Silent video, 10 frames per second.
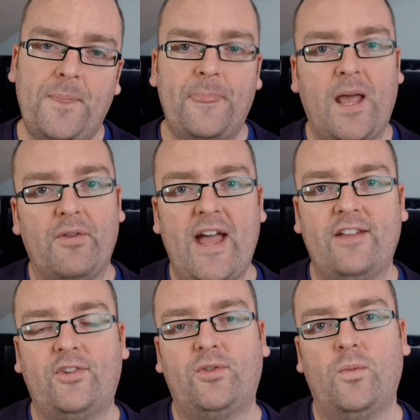Now
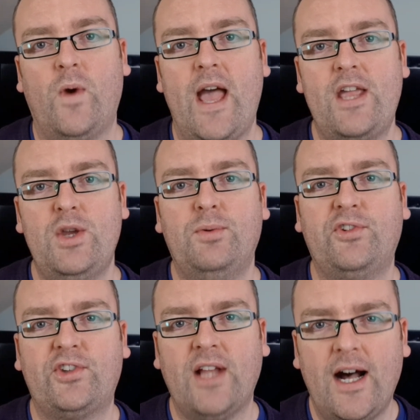that's where you
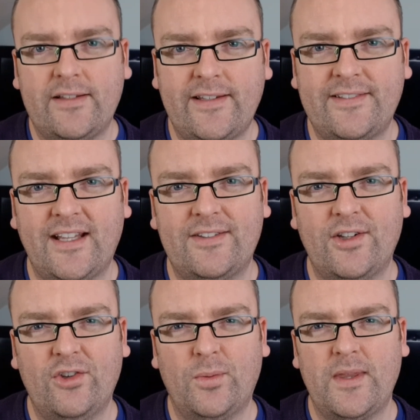start a
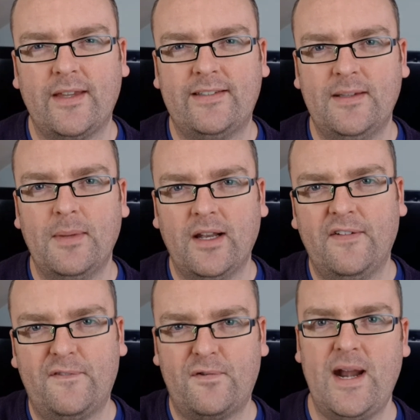sentence with a similar
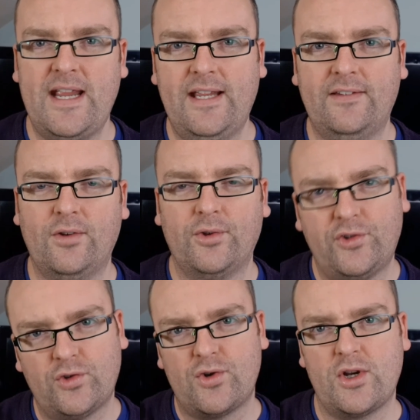phrase or
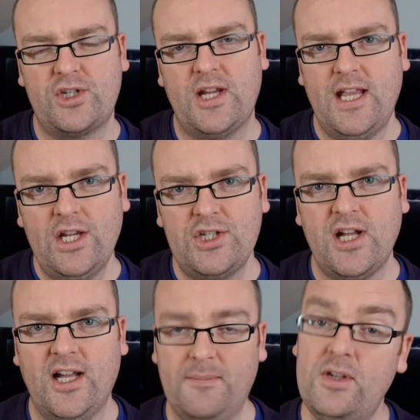structure each
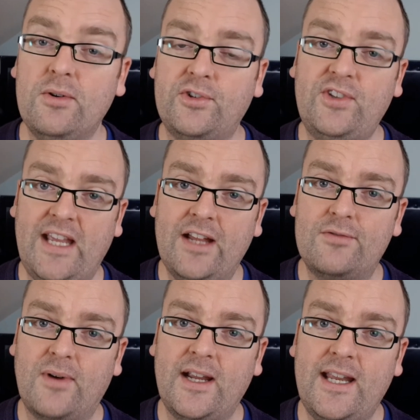time, and you'll see
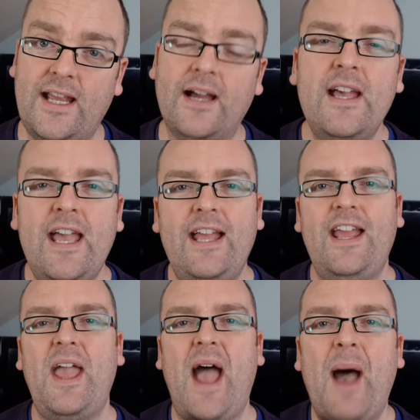it right here.
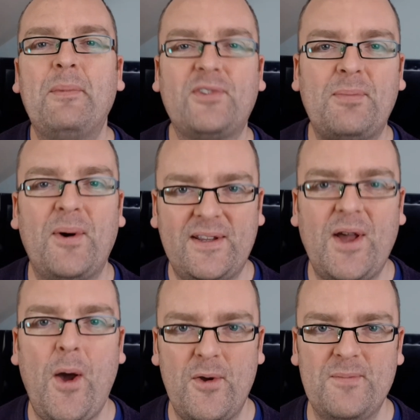It hammers a point
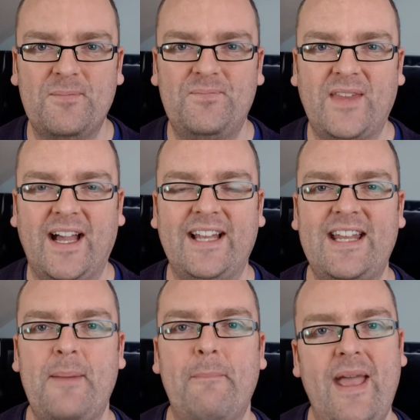home. And
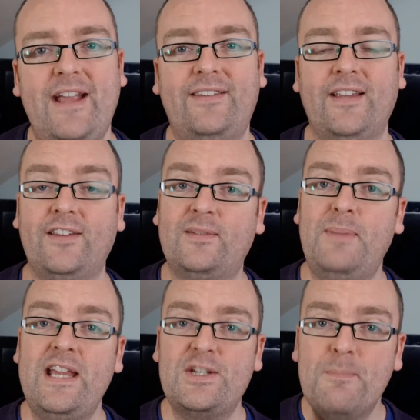it makes a
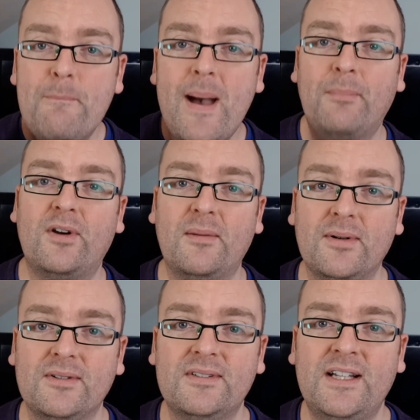speech
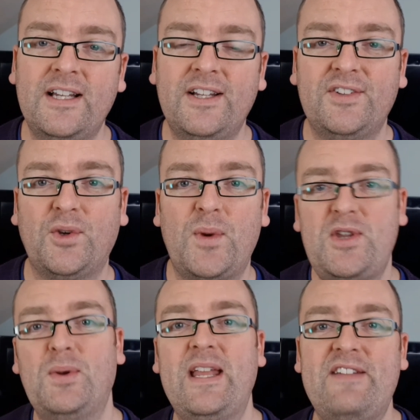memorable. So when
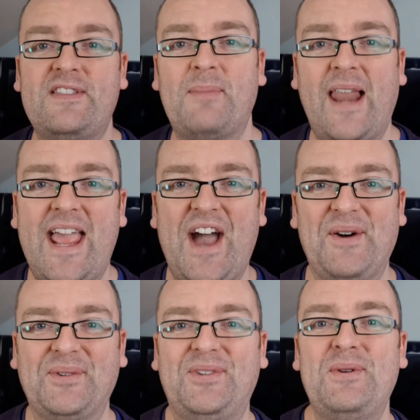you leave the
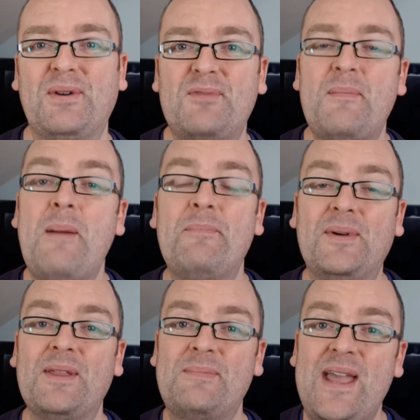playhouse, you can remember
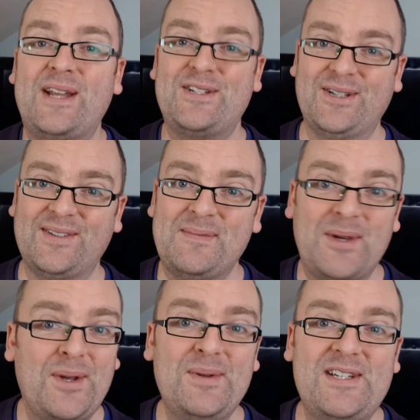the pictures that
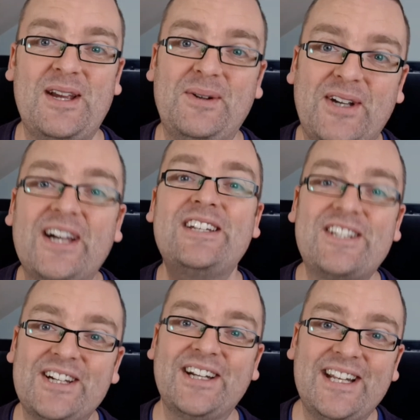Mercutio
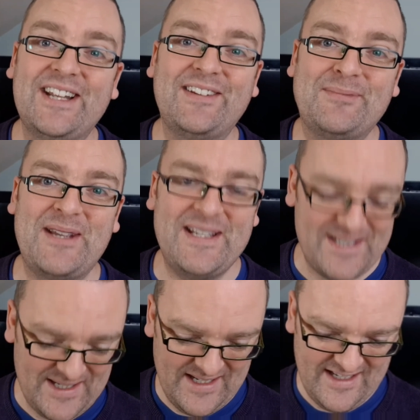conjured in this speech.